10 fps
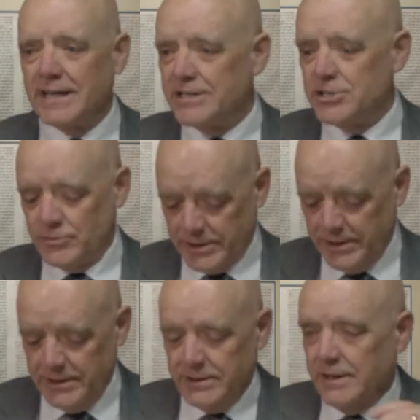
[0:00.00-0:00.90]
Glad you are
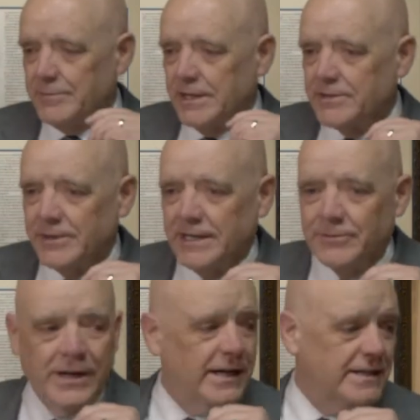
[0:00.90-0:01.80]
here. I'm Dr. Randy
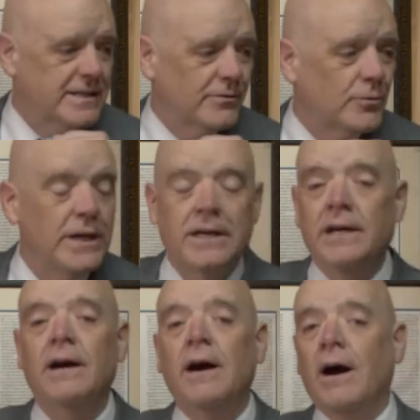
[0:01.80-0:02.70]
White, and we